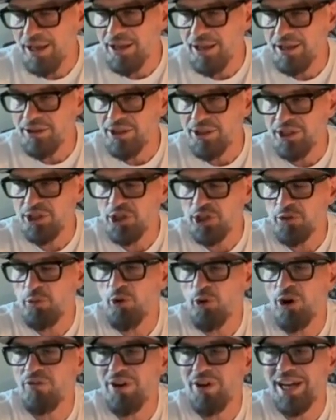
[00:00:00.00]
this is
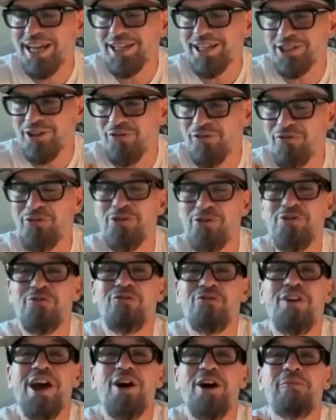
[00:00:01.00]
more of, I guess, a food
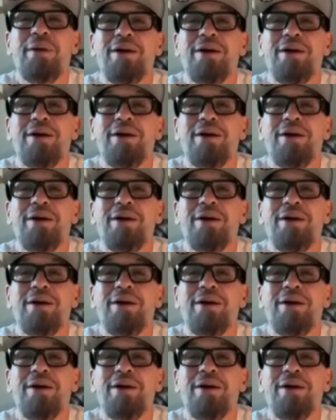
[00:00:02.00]
fail